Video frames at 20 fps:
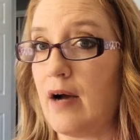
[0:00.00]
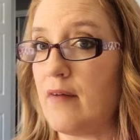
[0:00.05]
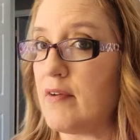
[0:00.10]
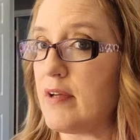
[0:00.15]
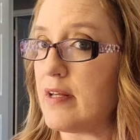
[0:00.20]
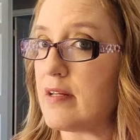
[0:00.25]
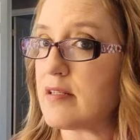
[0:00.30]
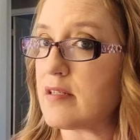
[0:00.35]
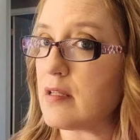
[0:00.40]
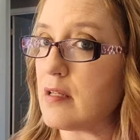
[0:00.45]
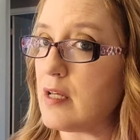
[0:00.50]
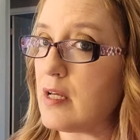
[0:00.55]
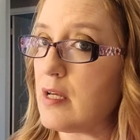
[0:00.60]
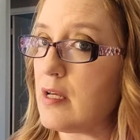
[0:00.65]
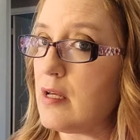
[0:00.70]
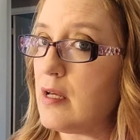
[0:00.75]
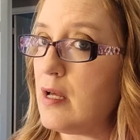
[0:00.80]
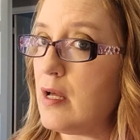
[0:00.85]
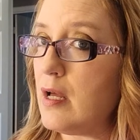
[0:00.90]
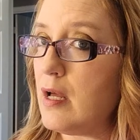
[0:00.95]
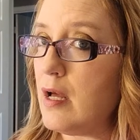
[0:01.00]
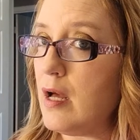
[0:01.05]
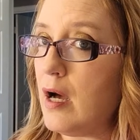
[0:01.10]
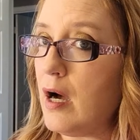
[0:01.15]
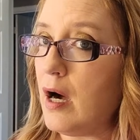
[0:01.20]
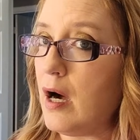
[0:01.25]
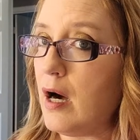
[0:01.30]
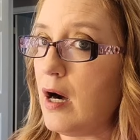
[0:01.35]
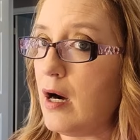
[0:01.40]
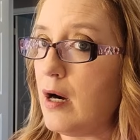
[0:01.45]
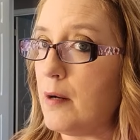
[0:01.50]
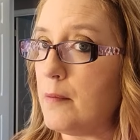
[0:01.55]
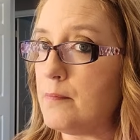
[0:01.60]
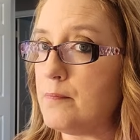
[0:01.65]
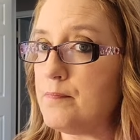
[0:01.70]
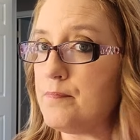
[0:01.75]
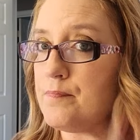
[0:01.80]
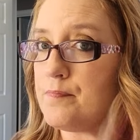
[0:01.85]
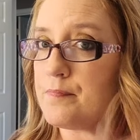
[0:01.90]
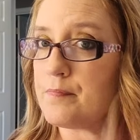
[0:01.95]
obviously.
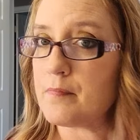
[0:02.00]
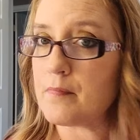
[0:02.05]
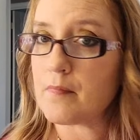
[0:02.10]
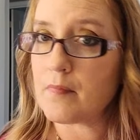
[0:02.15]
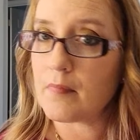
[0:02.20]
Um,